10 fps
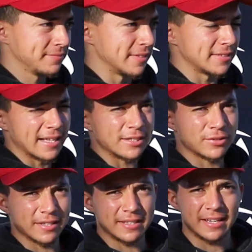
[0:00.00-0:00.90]
This is the
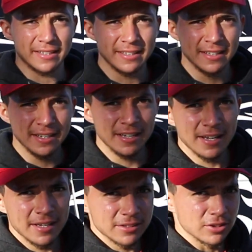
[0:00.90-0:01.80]
last one of the day,
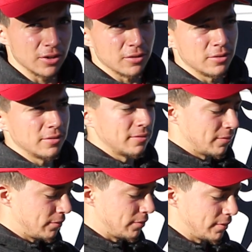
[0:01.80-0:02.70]
so
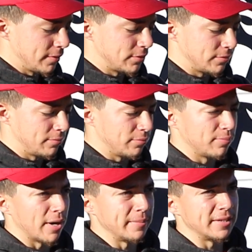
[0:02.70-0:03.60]

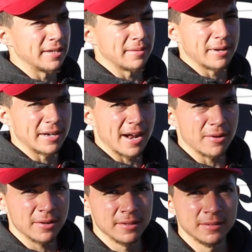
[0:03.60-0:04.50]
probably be done in about an
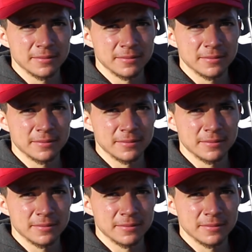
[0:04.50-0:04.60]
hour.